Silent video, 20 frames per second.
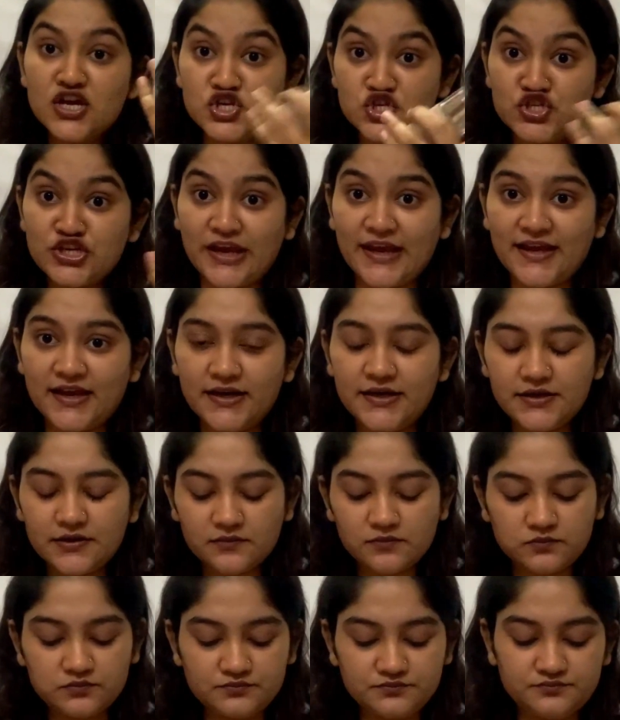Shake it,
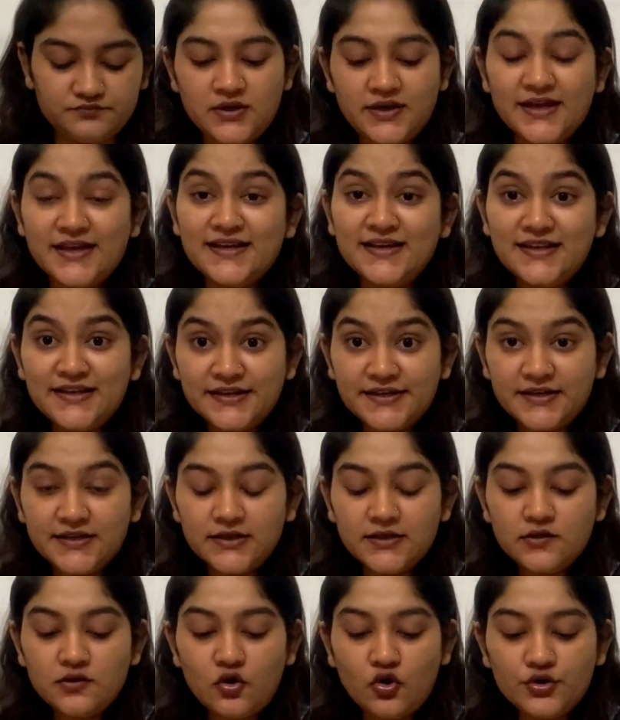take a
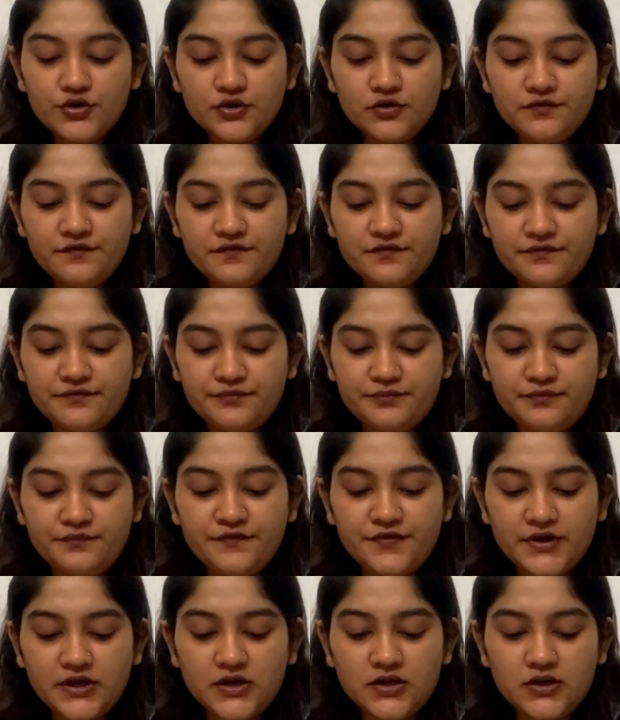little on your
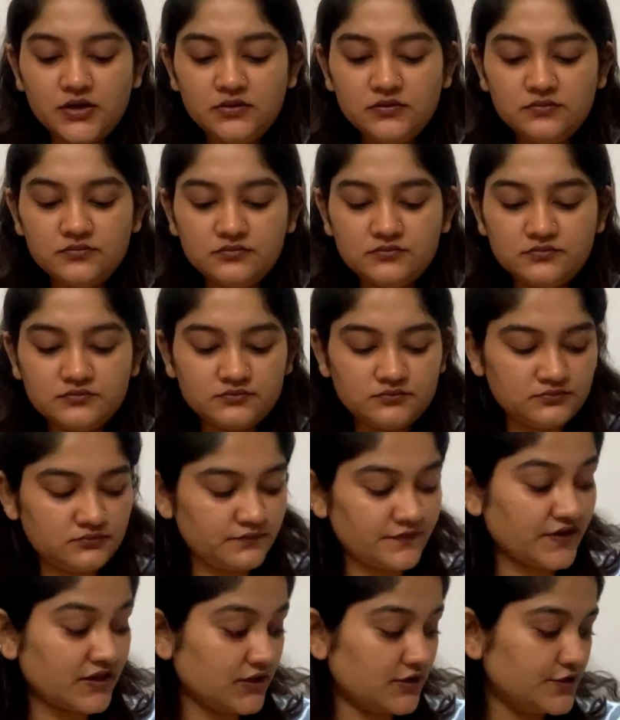
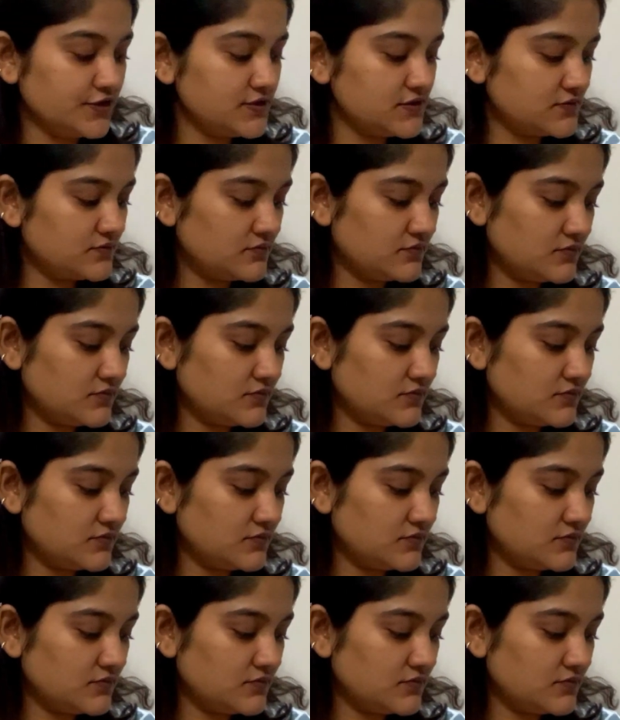fingers,